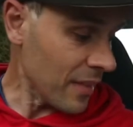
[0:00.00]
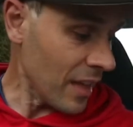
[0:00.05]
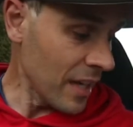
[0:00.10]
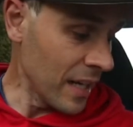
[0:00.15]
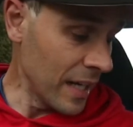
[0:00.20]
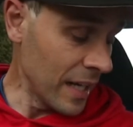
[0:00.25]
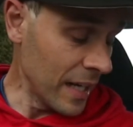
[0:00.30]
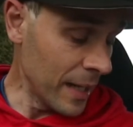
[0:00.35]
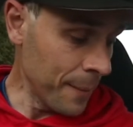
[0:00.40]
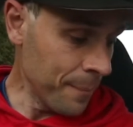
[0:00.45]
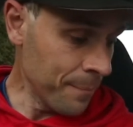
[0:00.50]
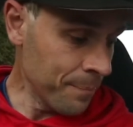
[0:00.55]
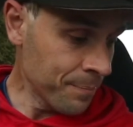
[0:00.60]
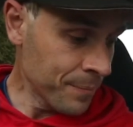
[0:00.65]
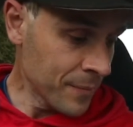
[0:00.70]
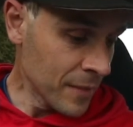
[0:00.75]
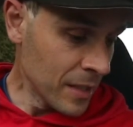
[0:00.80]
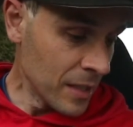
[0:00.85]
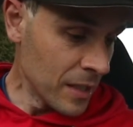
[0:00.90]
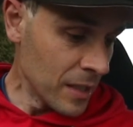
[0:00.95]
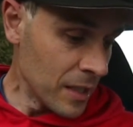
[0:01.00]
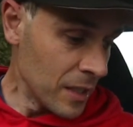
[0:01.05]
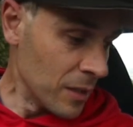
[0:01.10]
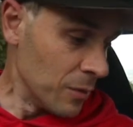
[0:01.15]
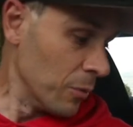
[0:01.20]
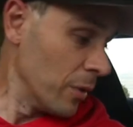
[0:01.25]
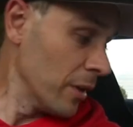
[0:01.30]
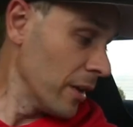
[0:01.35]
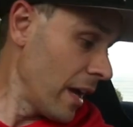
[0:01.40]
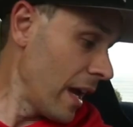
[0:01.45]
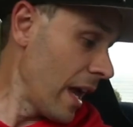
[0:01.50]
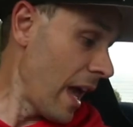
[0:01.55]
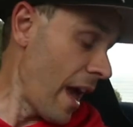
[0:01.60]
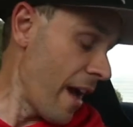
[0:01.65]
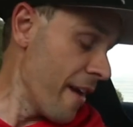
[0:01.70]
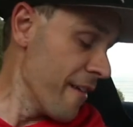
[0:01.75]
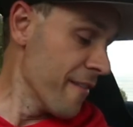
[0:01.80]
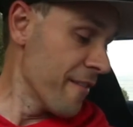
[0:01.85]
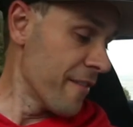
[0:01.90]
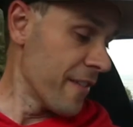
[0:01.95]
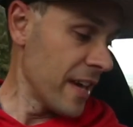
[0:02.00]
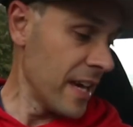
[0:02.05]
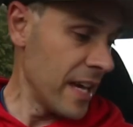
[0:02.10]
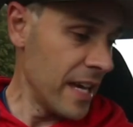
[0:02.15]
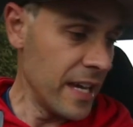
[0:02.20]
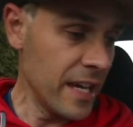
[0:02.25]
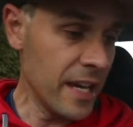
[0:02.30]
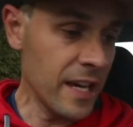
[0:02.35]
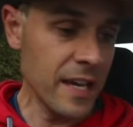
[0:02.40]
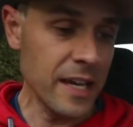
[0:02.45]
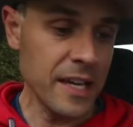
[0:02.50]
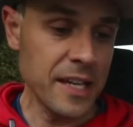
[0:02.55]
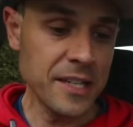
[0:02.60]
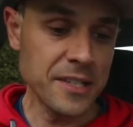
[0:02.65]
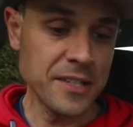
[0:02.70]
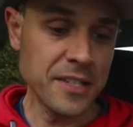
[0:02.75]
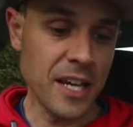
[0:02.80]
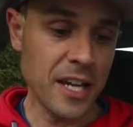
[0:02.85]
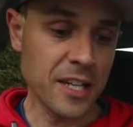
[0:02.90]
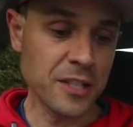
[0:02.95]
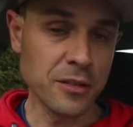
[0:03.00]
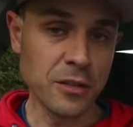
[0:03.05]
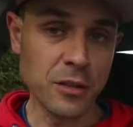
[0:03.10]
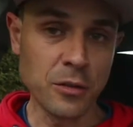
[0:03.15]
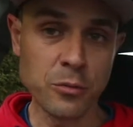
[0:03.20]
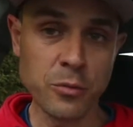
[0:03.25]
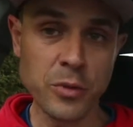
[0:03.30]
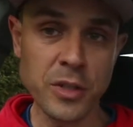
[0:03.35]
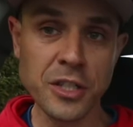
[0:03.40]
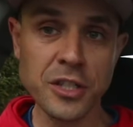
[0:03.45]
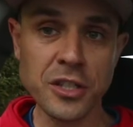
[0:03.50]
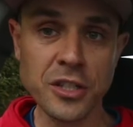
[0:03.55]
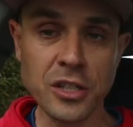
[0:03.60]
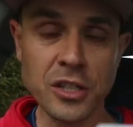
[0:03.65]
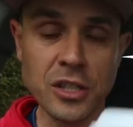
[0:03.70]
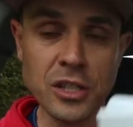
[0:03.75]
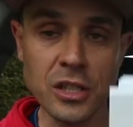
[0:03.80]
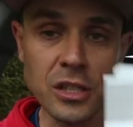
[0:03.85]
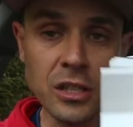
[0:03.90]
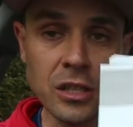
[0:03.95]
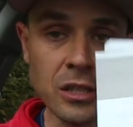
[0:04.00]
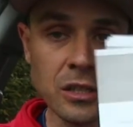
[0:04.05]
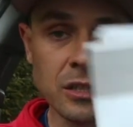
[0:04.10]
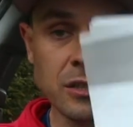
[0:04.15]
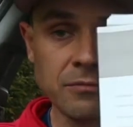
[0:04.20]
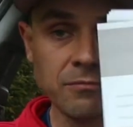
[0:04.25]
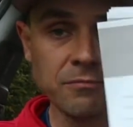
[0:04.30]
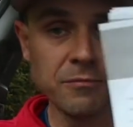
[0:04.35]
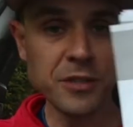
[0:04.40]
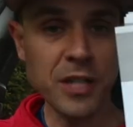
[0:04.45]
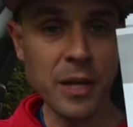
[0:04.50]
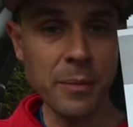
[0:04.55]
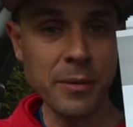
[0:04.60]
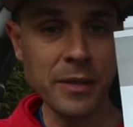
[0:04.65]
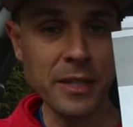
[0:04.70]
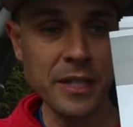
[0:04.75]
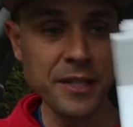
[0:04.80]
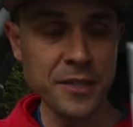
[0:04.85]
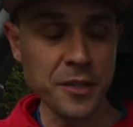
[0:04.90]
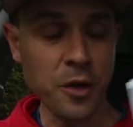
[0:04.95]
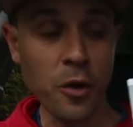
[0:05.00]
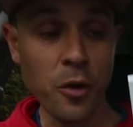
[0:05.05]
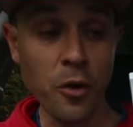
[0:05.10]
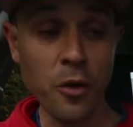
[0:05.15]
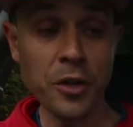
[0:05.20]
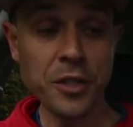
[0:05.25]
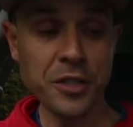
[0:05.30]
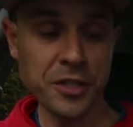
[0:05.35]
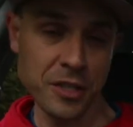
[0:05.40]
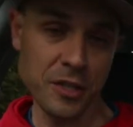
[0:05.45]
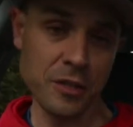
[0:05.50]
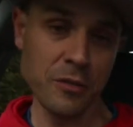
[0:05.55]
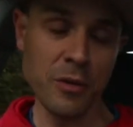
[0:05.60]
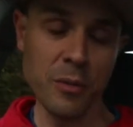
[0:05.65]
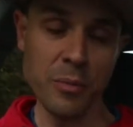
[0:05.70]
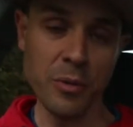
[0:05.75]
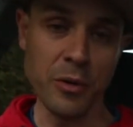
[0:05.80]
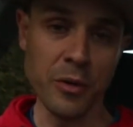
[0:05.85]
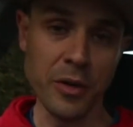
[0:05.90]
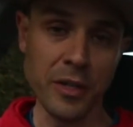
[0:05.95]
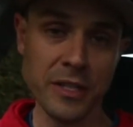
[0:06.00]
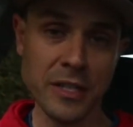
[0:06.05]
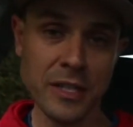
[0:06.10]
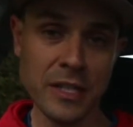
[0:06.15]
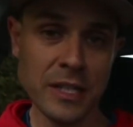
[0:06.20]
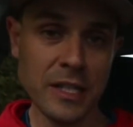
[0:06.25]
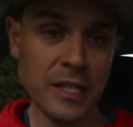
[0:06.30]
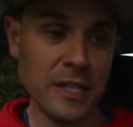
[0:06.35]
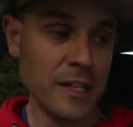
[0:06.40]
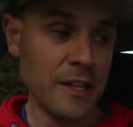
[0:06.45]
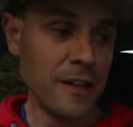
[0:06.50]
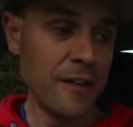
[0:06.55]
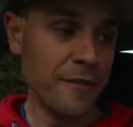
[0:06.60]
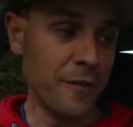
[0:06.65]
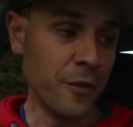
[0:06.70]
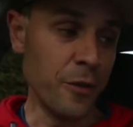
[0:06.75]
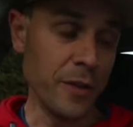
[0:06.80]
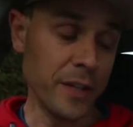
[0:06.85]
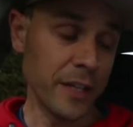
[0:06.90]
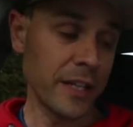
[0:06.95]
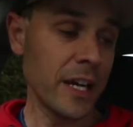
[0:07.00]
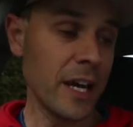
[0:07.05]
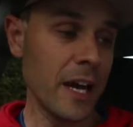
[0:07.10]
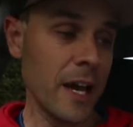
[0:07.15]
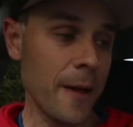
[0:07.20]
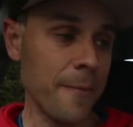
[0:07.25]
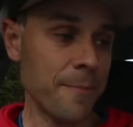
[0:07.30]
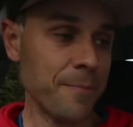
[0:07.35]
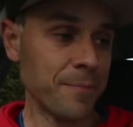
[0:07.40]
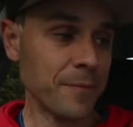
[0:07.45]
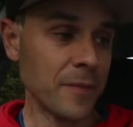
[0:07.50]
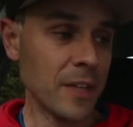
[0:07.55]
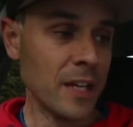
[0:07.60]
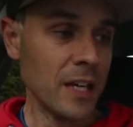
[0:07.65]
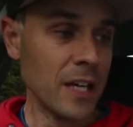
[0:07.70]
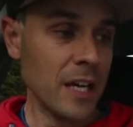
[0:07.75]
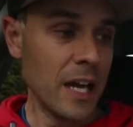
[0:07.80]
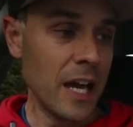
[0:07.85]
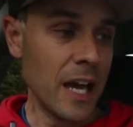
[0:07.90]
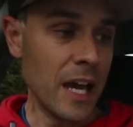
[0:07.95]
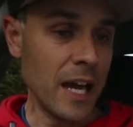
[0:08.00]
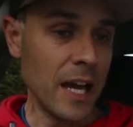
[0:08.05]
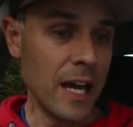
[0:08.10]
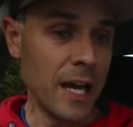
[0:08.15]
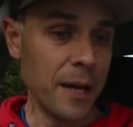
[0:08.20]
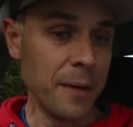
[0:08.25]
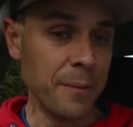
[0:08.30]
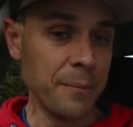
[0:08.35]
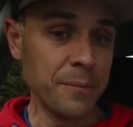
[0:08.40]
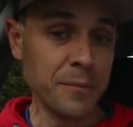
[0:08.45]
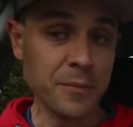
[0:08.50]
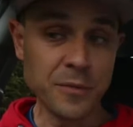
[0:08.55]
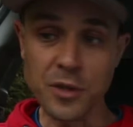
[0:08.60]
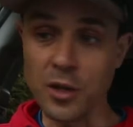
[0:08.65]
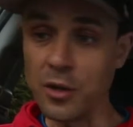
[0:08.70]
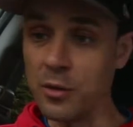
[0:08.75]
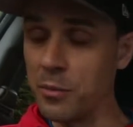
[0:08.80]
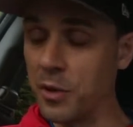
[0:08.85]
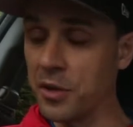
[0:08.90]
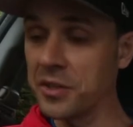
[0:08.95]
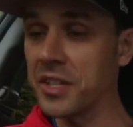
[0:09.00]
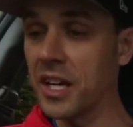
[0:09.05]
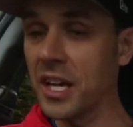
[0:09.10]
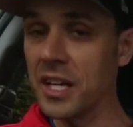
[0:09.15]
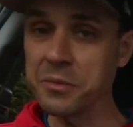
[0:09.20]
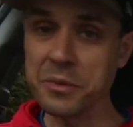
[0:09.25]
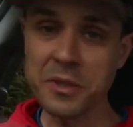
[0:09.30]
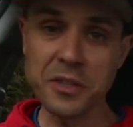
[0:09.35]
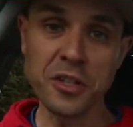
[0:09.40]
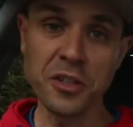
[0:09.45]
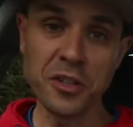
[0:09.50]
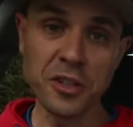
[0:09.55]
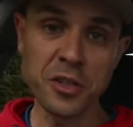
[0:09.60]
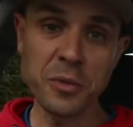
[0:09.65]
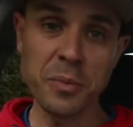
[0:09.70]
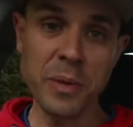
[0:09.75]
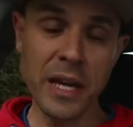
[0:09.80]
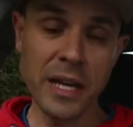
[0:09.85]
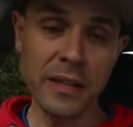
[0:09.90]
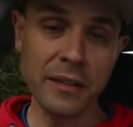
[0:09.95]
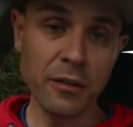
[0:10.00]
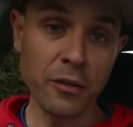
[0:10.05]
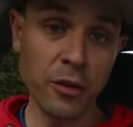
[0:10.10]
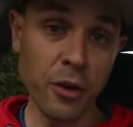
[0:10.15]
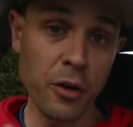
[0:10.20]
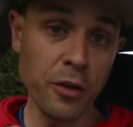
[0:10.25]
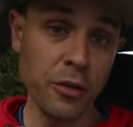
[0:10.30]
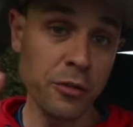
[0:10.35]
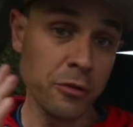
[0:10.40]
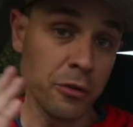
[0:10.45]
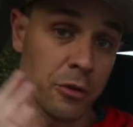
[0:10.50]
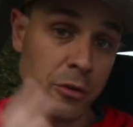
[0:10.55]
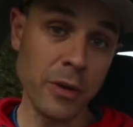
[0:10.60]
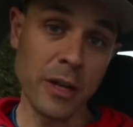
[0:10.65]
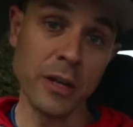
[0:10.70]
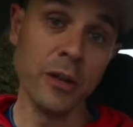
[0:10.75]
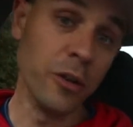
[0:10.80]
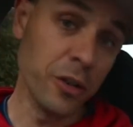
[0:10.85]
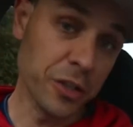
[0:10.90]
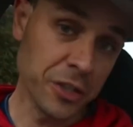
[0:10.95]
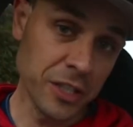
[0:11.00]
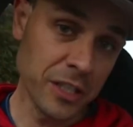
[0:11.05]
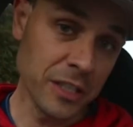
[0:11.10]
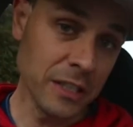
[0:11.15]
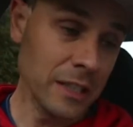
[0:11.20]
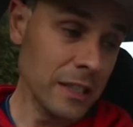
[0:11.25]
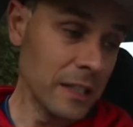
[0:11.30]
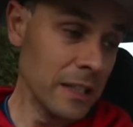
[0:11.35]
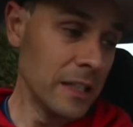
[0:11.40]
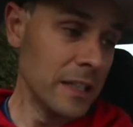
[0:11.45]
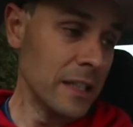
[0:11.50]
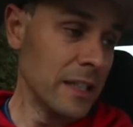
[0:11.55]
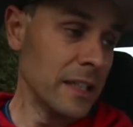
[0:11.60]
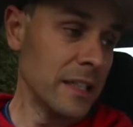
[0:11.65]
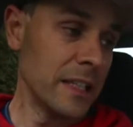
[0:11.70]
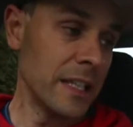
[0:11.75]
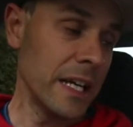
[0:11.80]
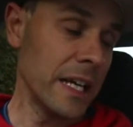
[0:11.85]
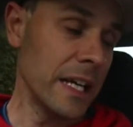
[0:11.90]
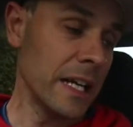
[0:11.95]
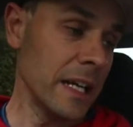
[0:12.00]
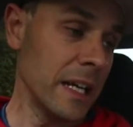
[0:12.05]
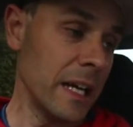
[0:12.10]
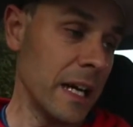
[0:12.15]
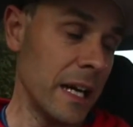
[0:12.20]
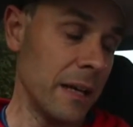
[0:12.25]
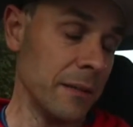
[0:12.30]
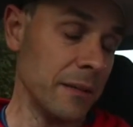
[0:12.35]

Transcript: What I have here is the actual original Japanese auction report for the car. So most cars, when they're sold in Japan, they'll go through an auction there.